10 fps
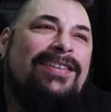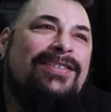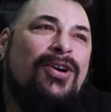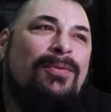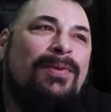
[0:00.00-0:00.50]

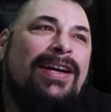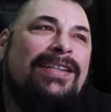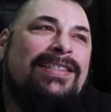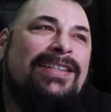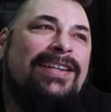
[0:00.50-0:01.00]
told
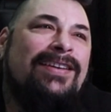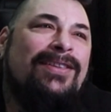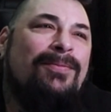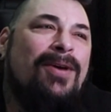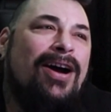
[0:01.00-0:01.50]
Blaise, the
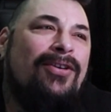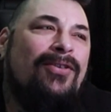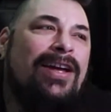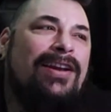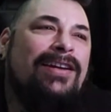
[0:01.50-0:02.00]

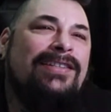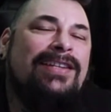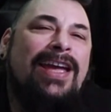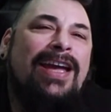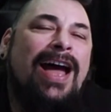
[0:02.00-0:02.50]
Macarenas,
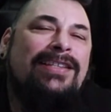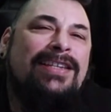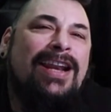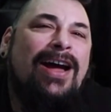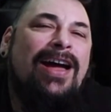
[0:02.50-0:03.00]
I
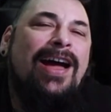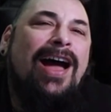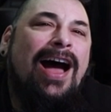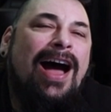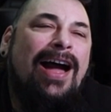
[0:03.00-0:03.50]
said
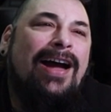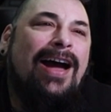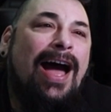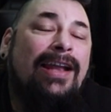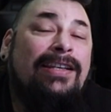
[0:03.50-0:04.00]

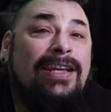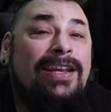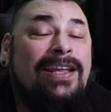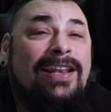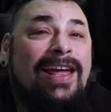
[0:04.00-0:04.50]
I did
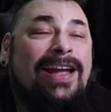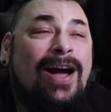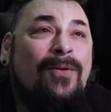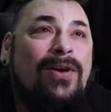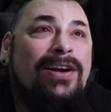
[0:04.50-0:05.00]
it like I
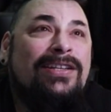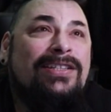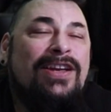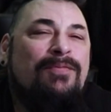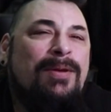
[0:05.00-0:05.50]
wanted to
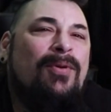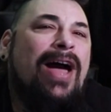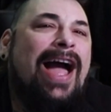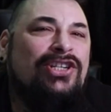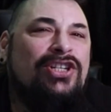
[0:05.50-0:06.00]
see if people
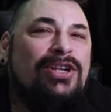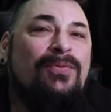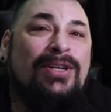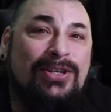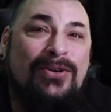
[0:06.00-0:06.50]
actually
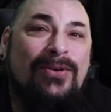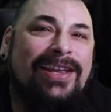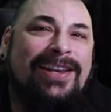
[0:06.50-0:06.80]
would do it.